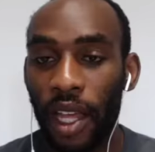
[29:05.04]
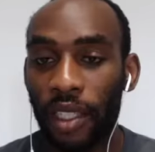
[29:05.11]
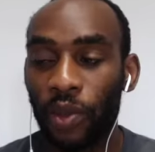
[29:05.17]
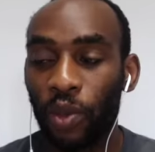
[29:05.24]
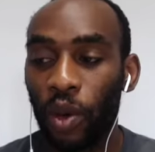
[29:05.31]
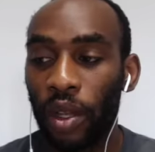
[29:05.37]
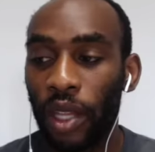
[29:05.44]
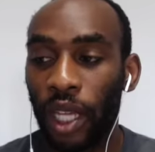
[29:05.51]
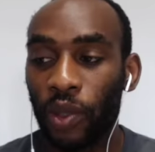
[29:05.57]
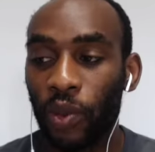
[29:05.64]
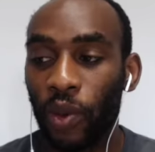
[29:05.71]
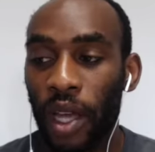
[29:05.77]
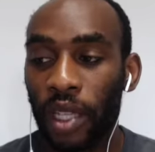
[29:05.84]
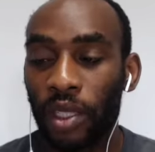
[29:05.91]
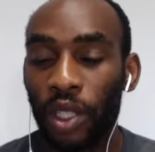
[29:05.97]
that's
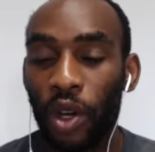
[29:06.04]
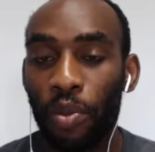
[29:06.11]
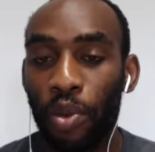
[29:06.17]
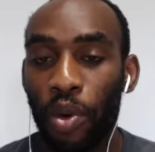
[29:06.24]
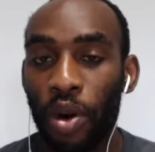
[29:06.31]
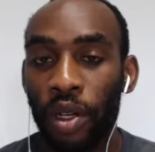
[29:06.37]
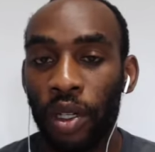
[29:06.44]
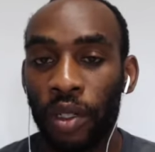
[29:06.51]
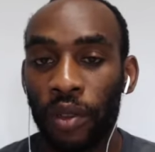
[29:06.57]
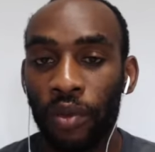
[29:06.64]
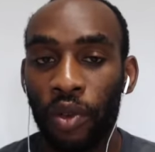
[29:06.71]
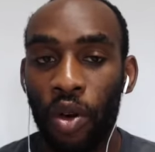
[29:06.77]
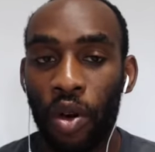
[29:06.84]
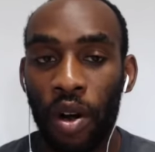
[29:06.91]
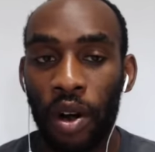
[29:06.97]
why it's so important
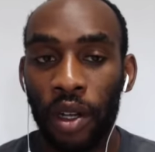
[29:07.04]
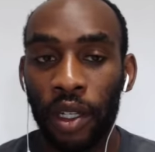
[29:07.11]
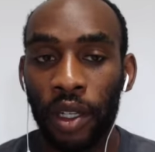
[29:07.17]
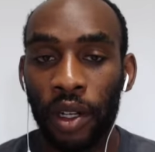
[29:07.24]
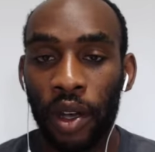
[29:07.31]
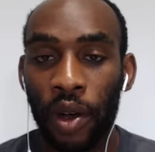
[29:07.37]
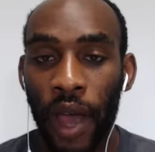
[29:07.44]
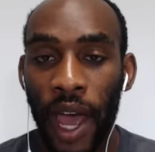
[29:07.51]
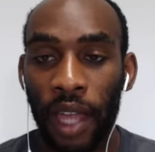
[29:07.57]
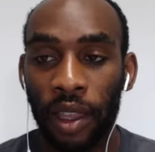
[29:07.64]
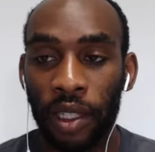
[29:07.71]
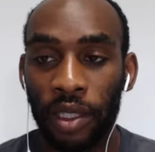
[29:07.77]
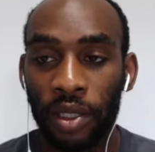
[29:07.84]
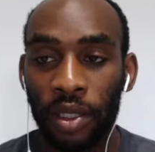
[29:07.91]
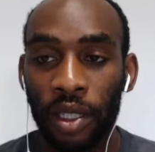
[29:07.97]
for, you know,
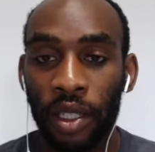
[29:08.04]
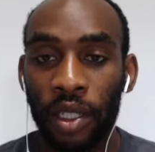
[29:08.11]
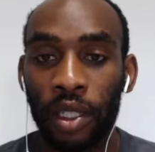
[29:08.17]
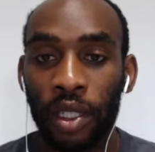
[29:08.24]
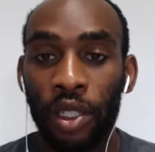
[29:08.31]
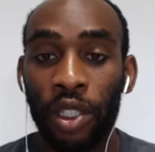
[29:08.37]
athletes to